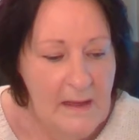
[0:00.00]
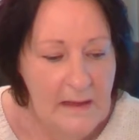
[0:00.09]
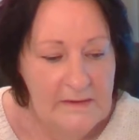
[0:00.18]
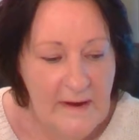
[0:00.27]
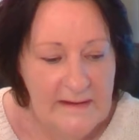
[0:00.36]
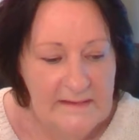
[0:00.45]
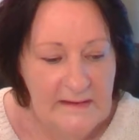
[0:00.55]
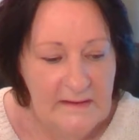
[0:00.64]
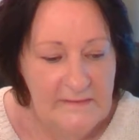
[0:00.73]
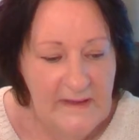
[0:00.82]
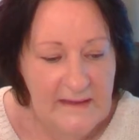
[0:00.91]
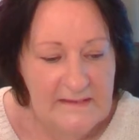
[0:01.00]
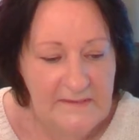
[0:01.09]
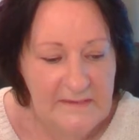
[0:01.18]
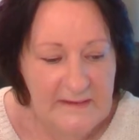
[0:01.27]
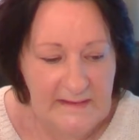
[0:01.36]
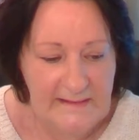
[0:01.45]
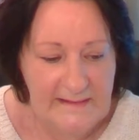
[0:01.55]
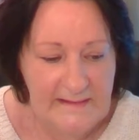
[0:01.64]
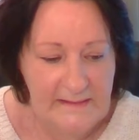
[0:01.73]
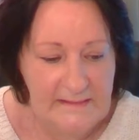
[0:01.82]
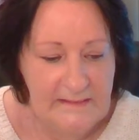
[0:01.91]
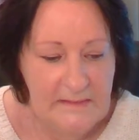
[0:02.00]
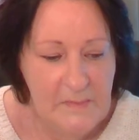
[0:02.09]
A great deal of activity, sudden